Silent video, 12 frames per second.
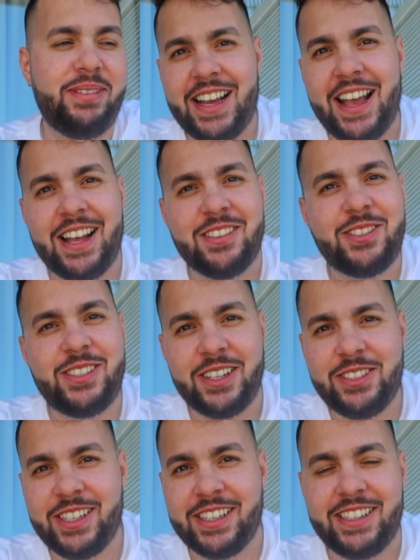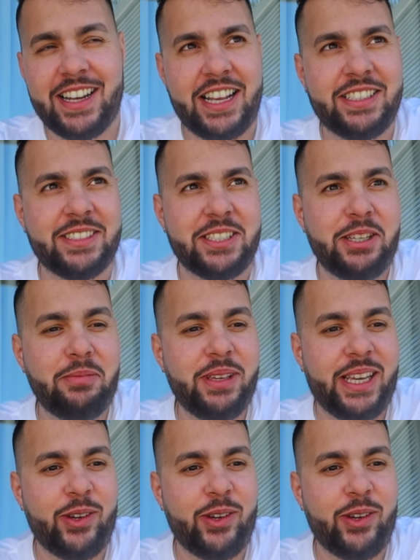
I had such a good night's sleep.